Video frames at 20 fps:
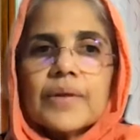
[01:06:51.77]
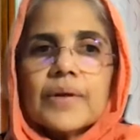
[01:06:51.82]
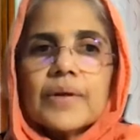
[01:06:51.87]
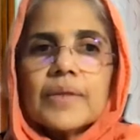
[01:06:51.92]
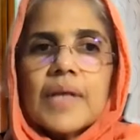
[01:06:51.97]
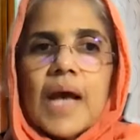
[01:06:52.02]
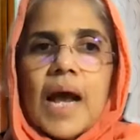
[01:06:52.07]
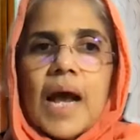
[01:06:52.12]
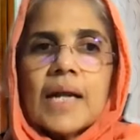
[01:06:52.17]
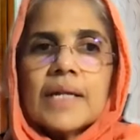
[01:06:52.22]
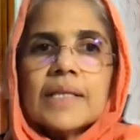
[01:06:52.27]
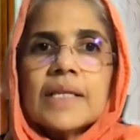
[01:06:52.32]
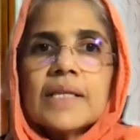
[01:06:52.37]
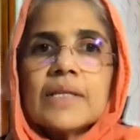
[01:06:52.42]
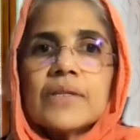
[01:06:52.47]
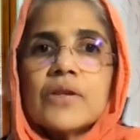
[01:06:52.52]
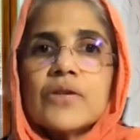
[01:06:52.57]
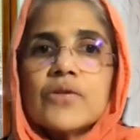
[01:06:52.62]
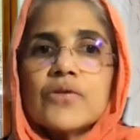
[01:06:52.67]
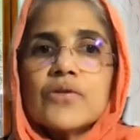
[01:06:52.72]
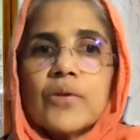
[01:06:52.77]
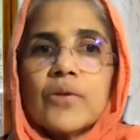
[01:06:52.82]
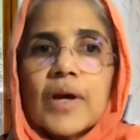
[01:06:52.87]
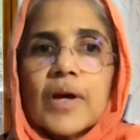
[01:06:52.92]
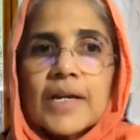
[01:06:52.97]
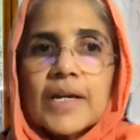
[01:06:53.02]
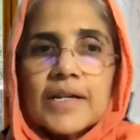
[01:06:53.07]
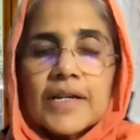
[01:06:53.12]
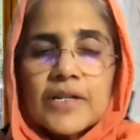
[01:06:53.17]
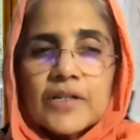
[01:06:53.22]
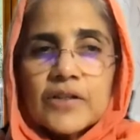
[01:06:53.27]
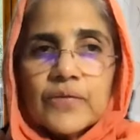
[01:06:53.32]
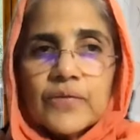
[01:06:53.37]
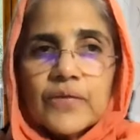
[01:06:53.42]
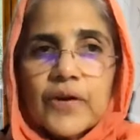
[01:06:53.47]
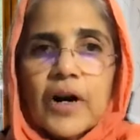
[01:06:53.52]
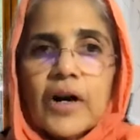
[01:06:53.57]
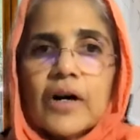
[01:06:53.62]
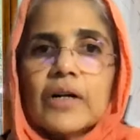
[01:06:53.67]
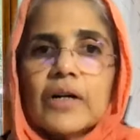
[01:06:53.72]
That this is sugar is
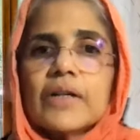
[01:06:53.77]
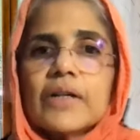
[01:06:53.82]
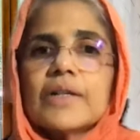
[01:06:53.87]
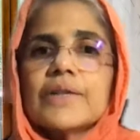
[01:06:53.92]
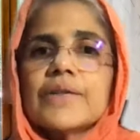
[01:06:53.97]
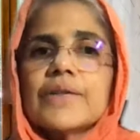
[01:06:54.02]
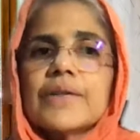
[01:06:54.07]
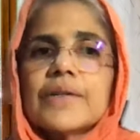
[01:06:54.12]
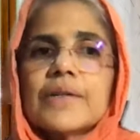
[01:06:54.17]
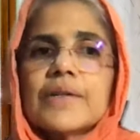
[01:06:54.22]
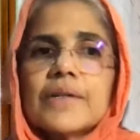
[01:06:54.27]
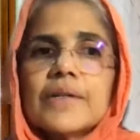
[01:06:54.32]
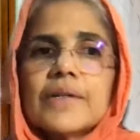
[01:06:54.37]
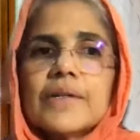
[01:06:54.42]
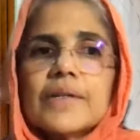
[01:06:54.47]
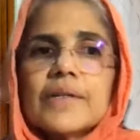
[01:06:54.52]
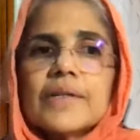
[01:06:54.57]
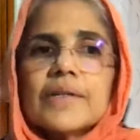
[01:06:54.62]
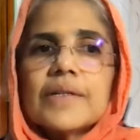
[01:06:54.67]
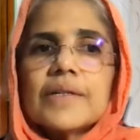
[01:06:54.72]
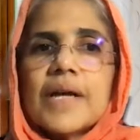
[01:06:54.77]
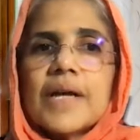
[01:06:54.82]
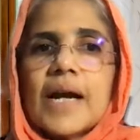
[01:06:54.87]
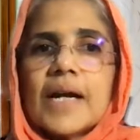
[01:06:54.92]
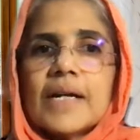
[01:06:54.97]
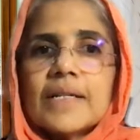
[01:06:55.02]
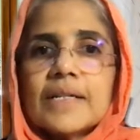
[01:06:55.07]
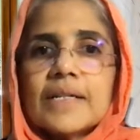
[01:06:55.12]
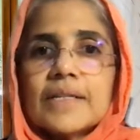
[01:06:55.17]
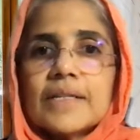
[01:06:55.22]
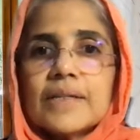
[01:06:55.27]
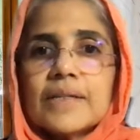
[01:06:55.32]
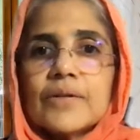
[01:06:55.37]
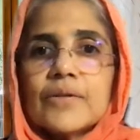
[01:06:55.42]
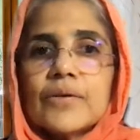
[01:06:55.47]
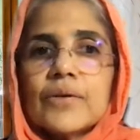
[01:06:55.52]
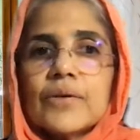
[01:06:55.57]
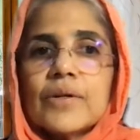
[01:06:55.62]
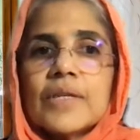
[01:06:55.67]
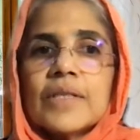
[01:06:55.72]
false. That this,
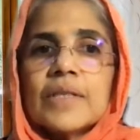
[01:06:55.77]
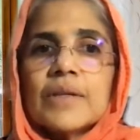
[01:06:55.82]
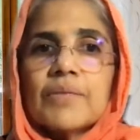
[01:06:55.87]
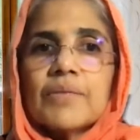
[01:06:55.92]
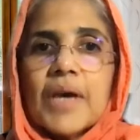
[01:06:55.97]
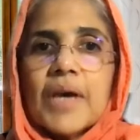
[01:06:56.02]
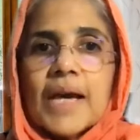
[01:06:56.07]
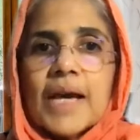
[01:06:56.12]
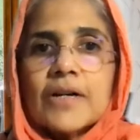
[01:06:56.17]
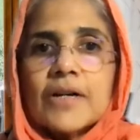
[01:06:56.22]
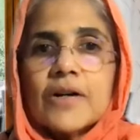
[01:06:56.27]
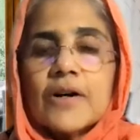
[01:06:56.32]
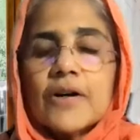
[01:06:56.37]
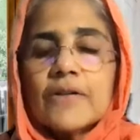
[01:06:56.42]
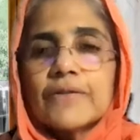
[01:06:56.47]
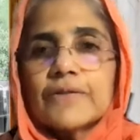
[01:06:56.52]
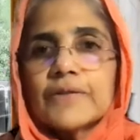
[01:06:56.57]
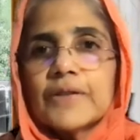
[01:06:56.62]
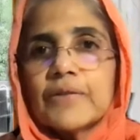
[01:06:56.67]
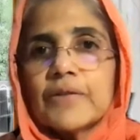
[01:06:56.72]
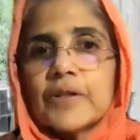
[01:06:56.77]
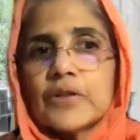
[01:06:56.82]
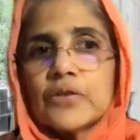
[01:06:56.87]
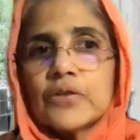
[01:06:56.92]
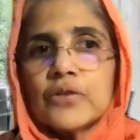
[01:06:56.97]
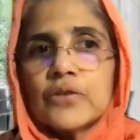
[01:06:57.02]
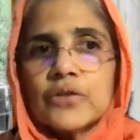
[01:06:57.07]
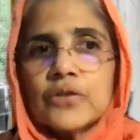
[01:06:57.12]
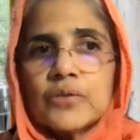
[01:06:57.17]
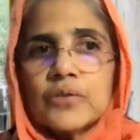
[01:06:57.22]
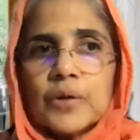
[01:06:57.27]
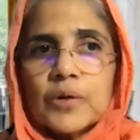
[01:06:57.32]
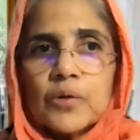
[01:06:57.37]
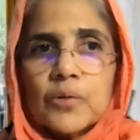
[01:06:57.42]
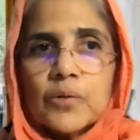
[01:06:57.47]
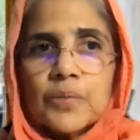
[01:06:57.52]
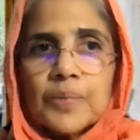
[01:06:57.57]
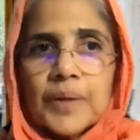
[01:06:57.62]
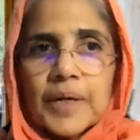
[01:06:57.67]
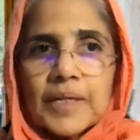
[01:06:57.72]
in the wake of the Vastu
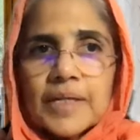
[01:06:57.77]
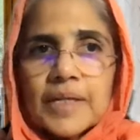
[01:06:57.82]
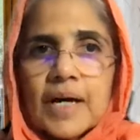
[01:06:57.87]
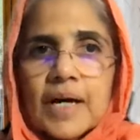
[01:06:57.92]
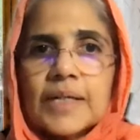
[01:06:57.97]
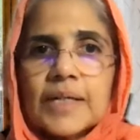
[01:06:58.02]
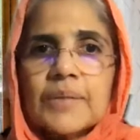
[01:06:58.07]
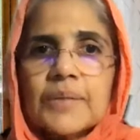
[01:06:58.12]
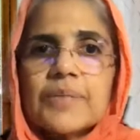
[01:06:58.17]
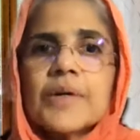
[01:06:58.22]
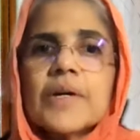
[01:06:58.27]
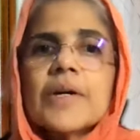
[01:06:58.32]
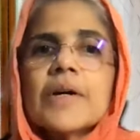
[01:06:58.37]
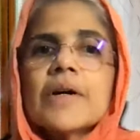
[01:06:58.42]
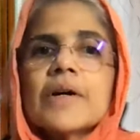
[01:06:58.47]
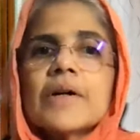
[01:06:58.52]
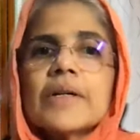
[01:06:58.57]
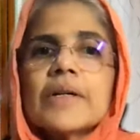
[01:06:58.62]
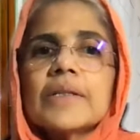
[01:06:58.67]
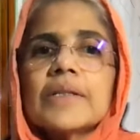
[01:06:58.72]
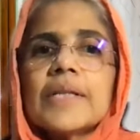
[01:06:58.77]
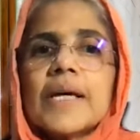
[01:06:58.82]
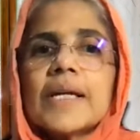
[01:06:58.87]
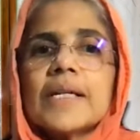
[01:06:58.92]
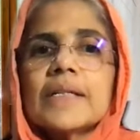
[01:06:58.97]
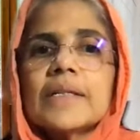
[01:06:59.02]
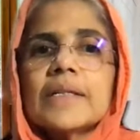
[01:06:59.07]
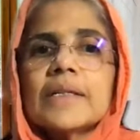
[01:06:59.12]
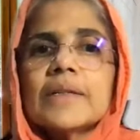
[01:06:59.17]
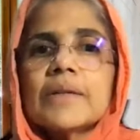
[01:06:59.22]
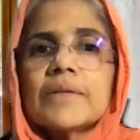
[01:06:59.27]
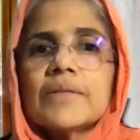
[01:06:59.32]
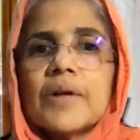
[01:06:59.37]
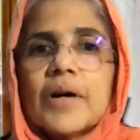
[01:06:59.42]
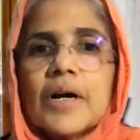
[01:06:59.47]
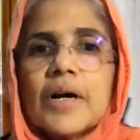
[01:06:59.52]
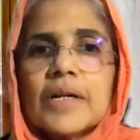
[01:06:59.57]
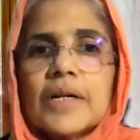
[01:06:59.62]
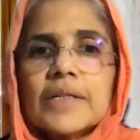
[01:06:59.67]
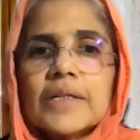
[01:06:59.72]
Swarupa Jnanam, then
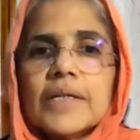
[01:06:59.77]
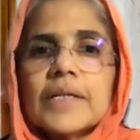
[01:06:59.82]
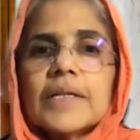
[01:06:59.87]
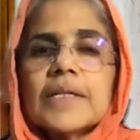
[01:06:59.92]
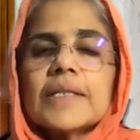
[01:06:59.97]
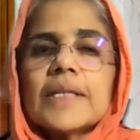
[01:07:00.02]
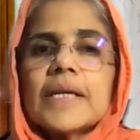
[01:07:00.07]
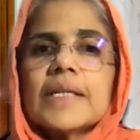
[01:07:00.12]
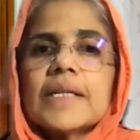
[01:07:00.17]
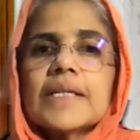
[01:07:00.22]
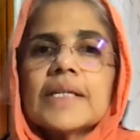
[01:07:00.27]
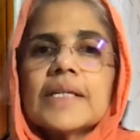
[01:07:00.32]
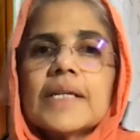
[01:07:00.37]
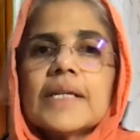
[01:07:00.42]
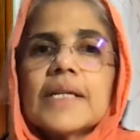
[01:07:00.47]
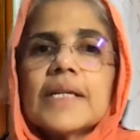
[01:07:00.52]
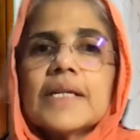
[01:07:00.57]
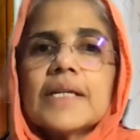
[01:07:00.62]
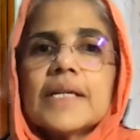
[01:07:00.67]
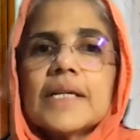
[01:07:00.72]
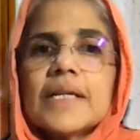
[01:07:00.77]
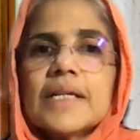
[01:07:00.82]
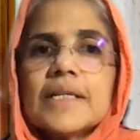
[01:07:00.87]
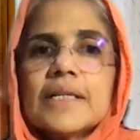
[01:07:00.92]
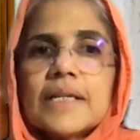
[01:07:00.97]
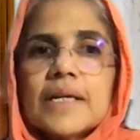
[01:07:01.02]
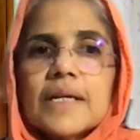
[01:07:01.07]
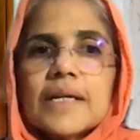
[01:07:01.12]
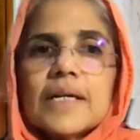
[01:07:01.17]
what? Then it is,